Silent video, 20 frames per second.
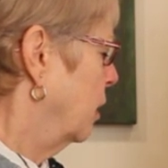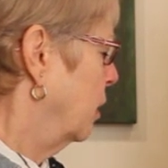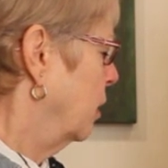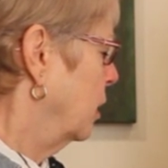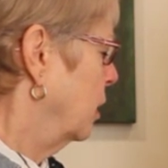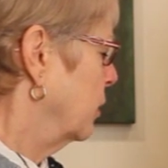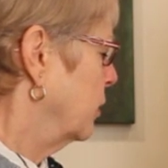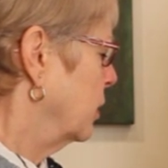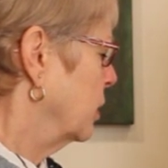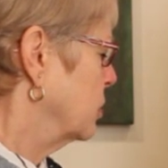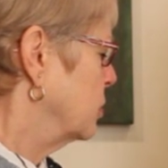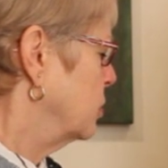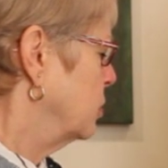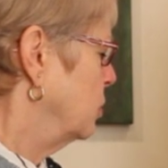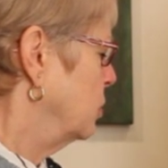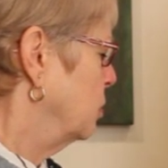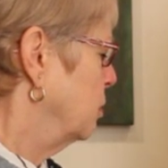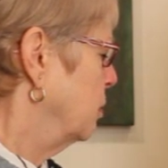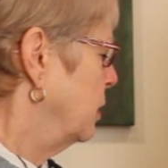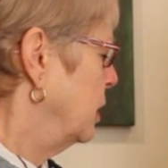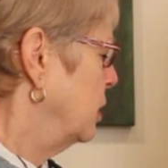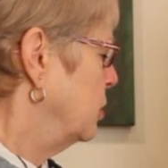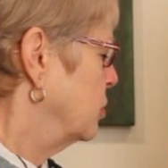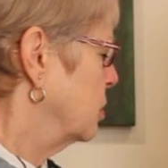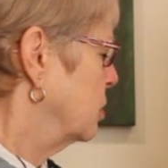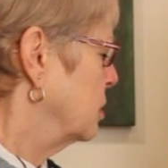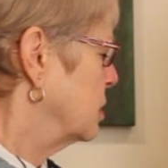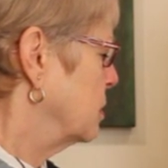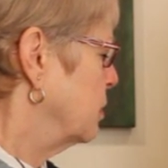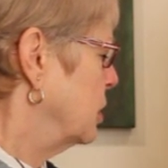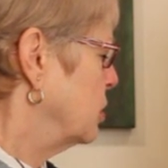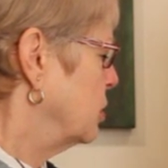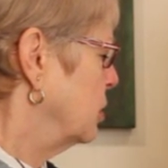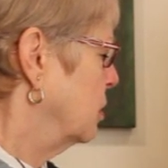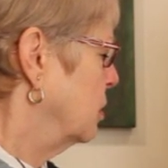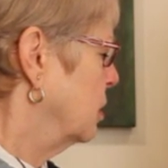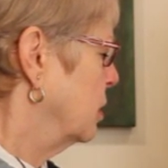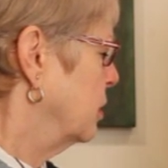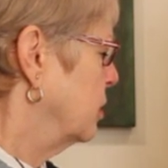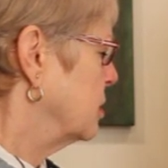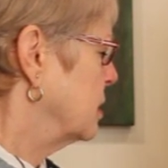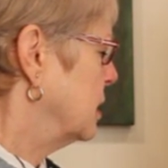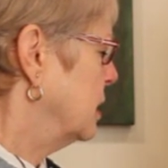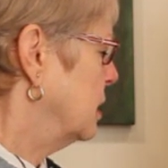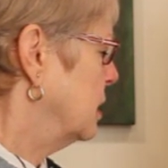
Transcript: nothing too major, especially on this